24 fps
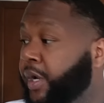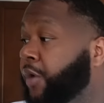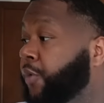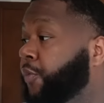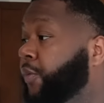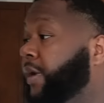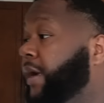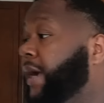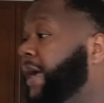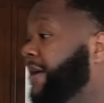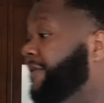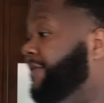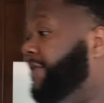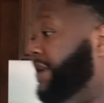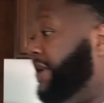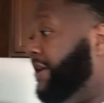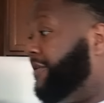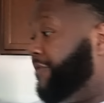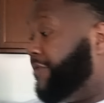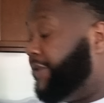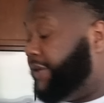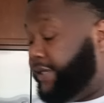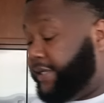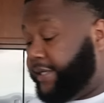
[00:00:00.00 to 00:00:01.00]
We're having that
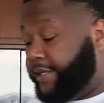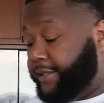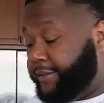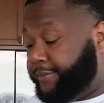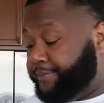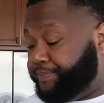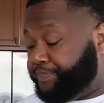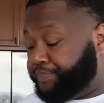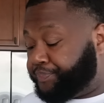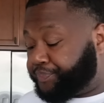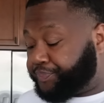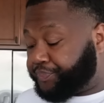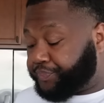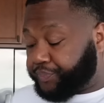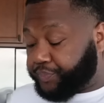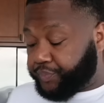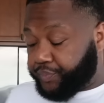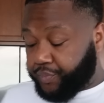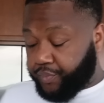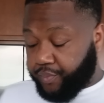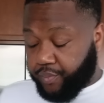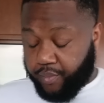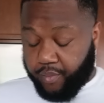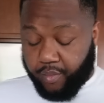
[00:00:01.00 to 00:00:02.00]
for dinner.
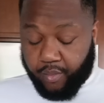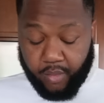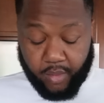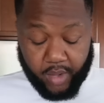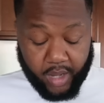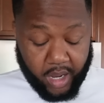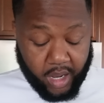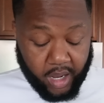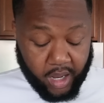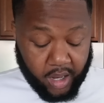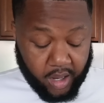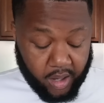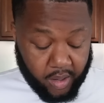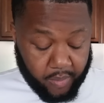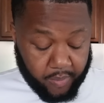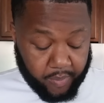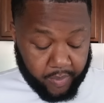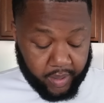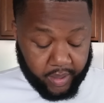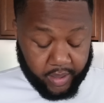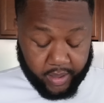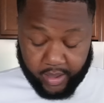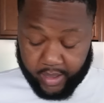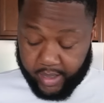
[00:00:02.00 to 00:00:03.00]
And
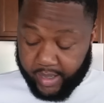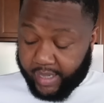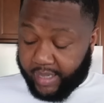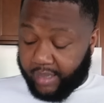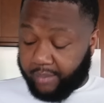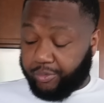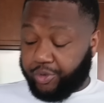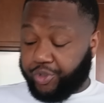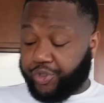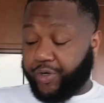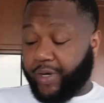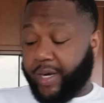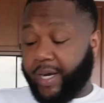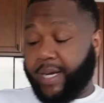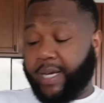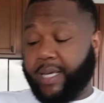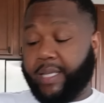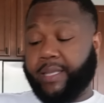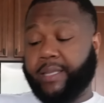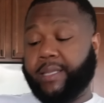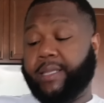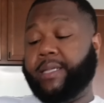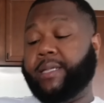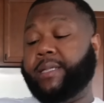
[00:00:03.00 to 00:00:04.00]
I'm
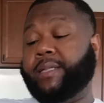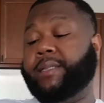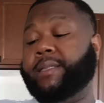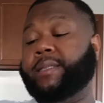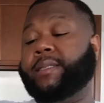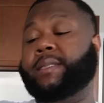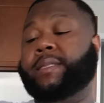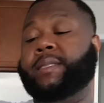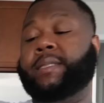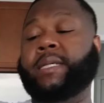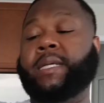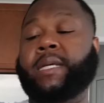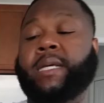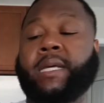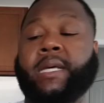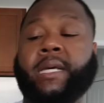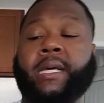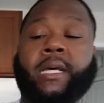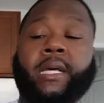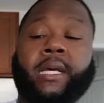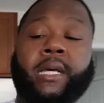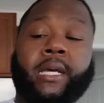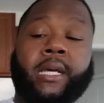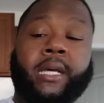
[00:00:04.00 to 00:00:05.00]
trying this
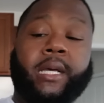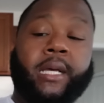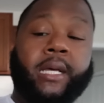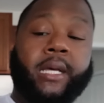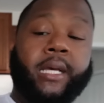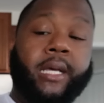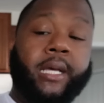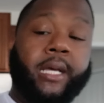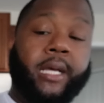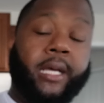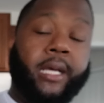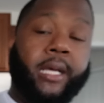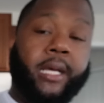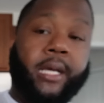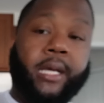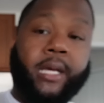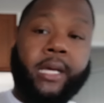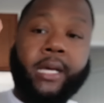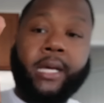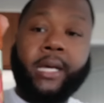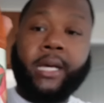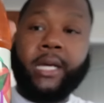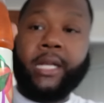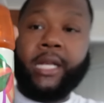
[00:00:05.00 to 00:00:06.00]

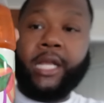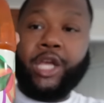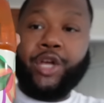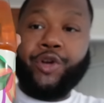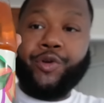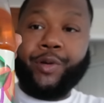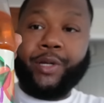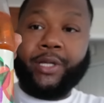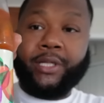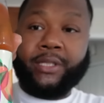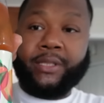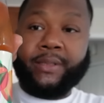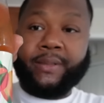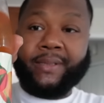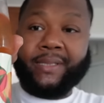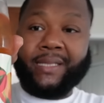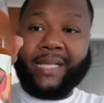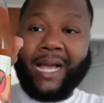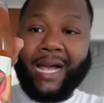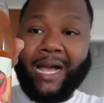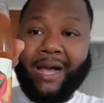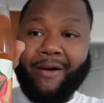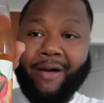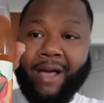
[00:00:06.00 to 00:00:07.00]
Honeycrisp
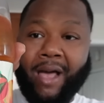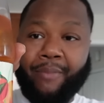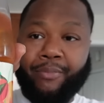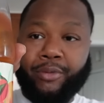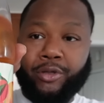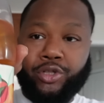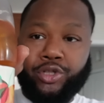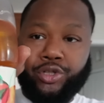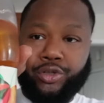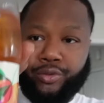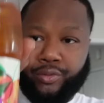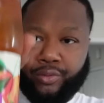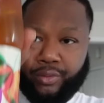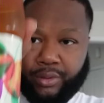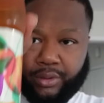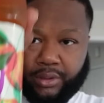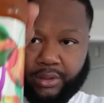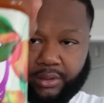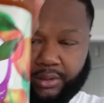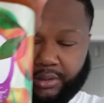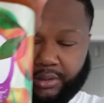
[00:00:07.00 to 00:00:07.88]
style apple juice.